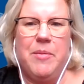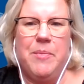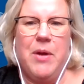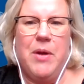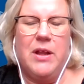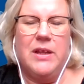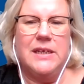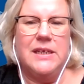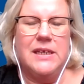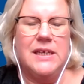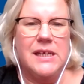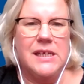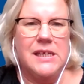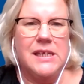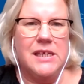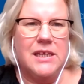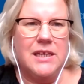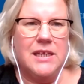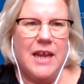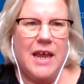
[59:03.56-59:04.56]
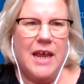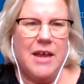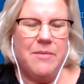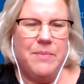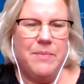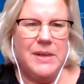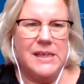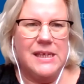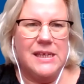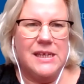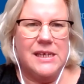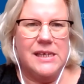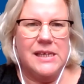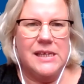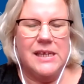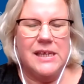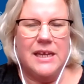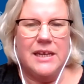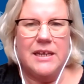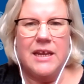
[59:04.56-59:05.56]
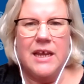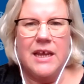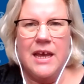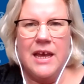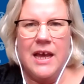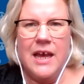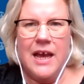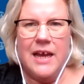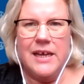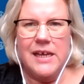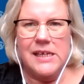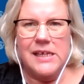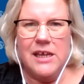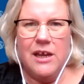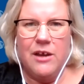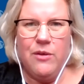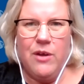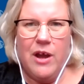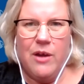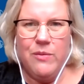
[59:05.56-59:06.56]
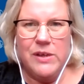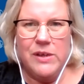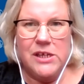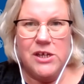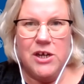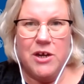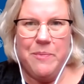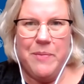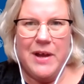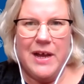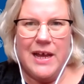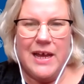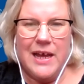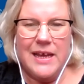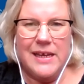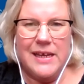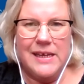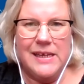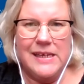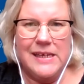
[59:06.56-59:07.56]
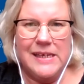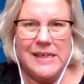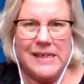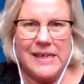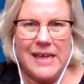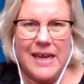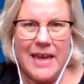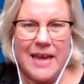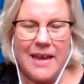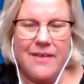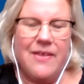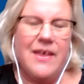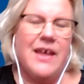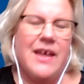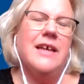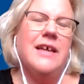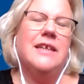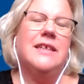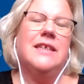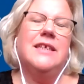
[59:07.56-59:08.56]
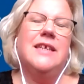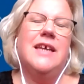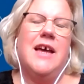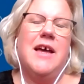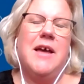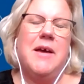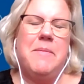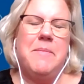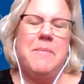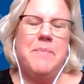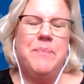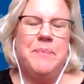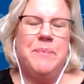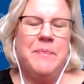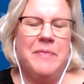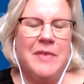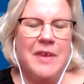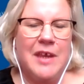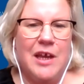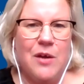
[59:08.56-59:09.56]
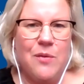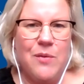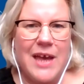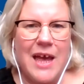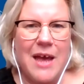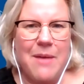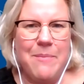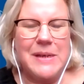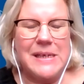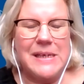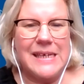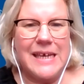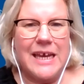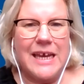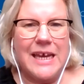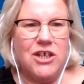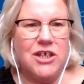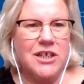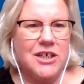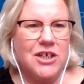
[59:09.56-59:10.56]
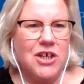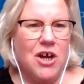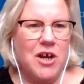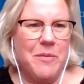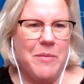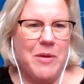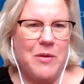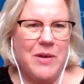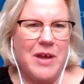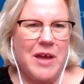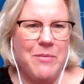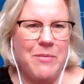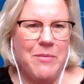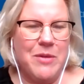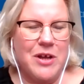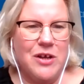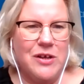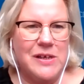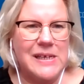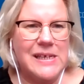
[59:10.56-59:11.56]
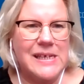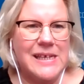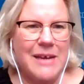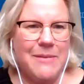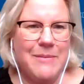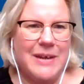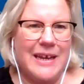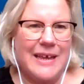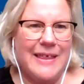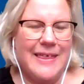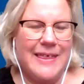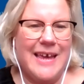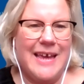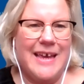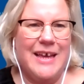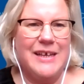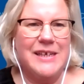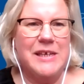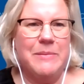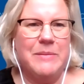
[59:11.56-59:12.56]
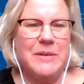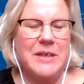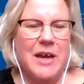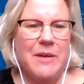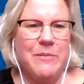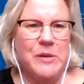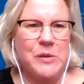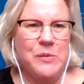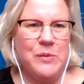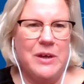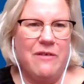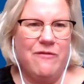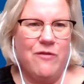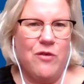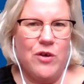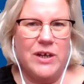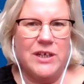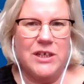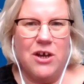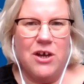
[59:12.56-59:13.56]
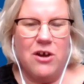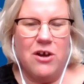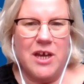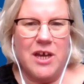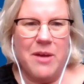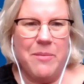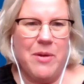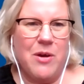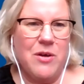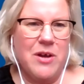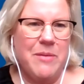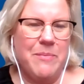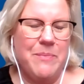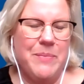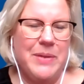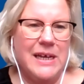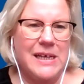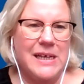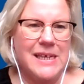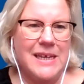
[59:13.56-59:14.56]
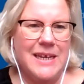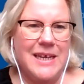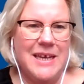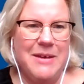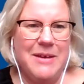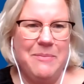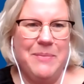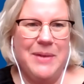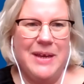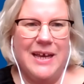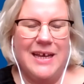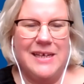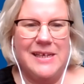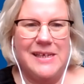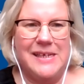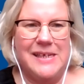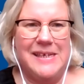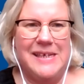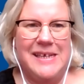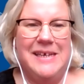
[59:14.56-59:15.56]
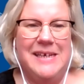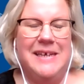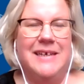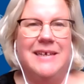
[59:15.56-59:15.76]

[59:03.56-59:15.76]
politics, and business. And I guess I would start by saying that we can't be scared to talk about chemicals. I mean, I think sometimes we avoid talking about complexity because